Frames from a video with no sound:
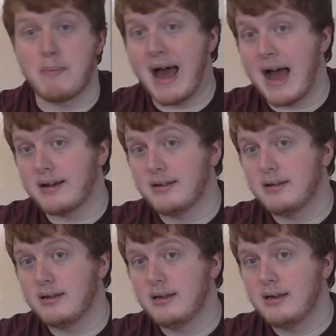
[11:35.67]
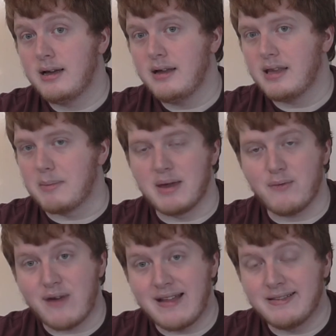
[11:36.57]
bad, it can be your
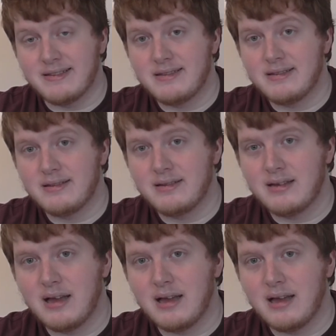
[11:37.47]
friends.